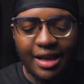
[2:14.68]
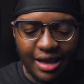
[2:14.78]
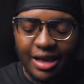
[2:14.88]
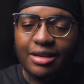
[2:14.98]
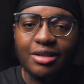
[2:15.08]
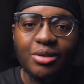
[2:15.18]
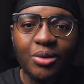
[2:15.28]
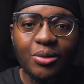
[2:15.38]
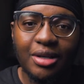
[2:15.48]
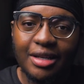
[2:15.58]

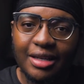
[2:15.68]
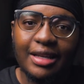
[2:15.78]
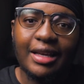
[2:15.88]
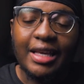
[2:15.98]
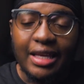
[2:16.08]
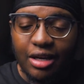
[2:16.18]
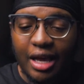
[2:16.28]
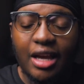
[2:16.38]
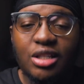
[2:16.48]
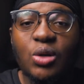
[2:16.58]
and he
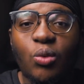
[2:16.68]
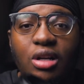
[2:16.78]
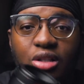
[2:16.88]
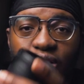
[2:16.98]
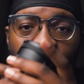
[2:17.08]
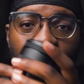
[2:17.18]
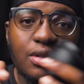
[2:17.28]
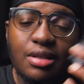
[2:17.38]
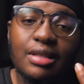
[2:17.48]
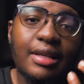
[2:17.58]
actually wanted to use
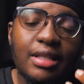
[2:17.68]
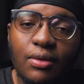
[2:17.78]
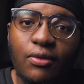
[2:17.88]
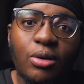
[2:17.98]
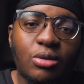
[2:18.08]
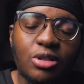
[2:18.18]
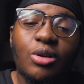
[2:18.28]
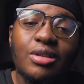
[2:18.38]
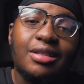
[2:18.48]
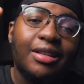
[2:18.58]
this lens for photos
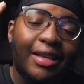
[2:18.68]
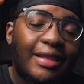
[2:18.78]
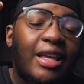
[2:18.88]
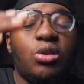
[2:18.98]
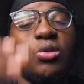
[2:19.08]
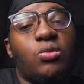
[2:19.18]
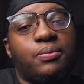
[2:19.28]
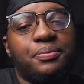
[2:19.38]
because they knew.